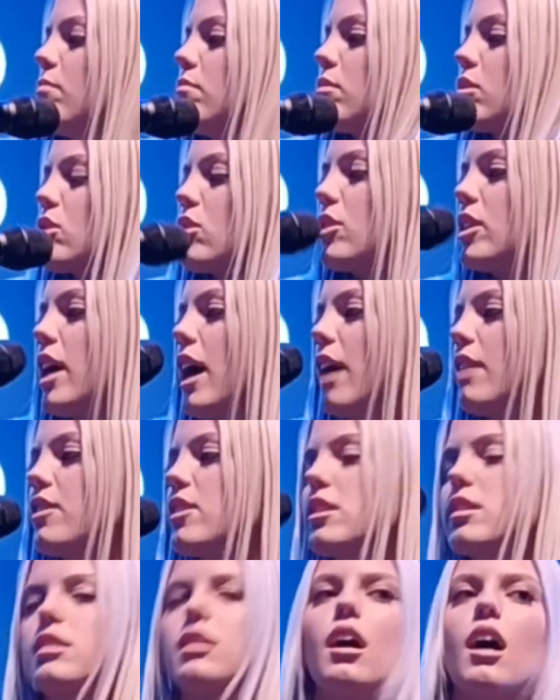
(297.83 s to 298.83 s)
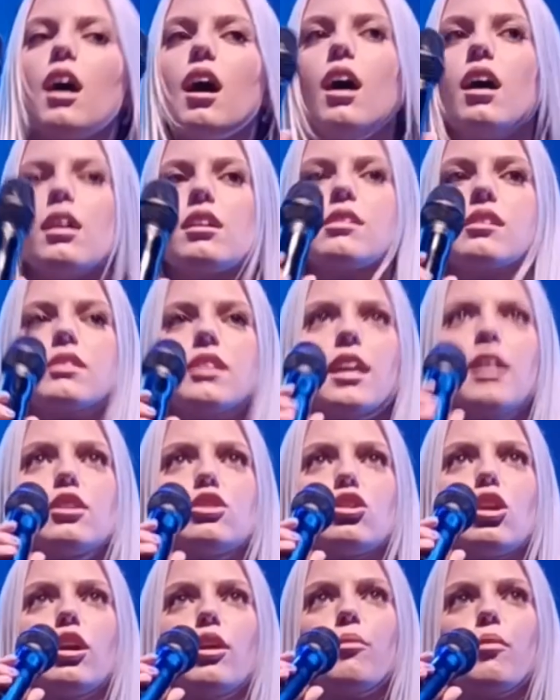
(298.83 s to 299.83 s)
So yeah, this
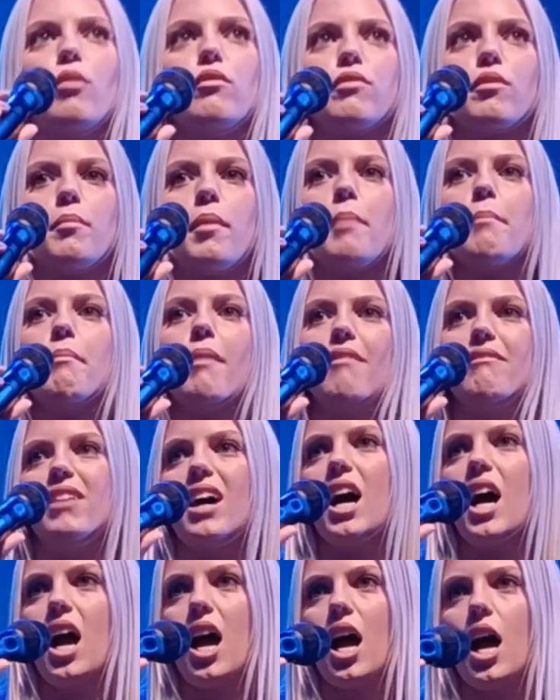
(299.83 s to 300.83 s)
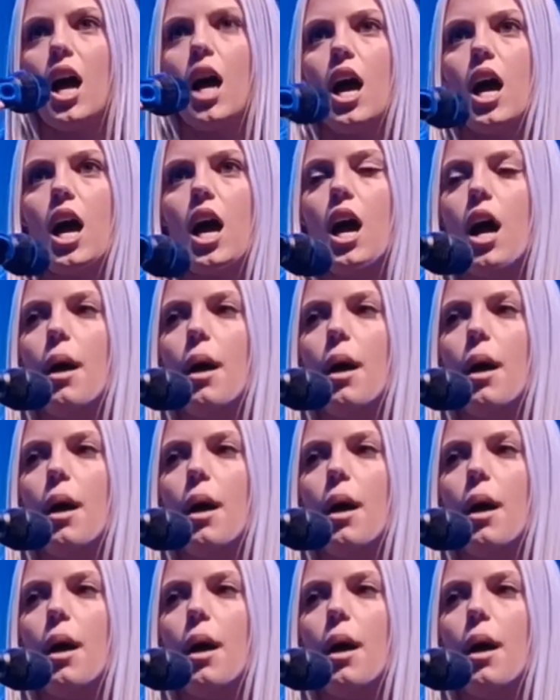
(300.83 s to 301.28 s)
second song I wrote for my mother. My